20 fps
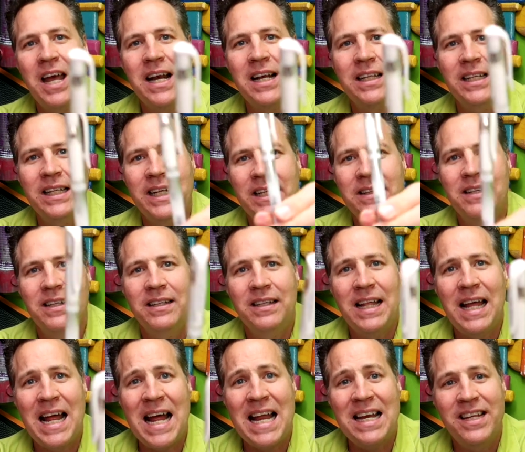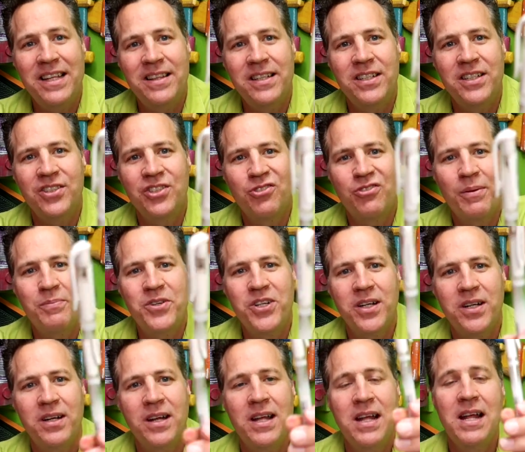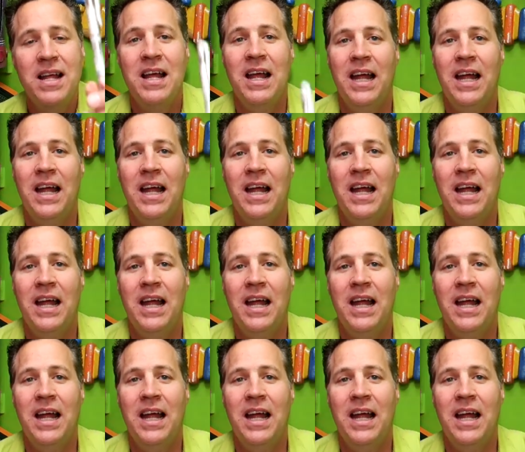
got a link to that in the description.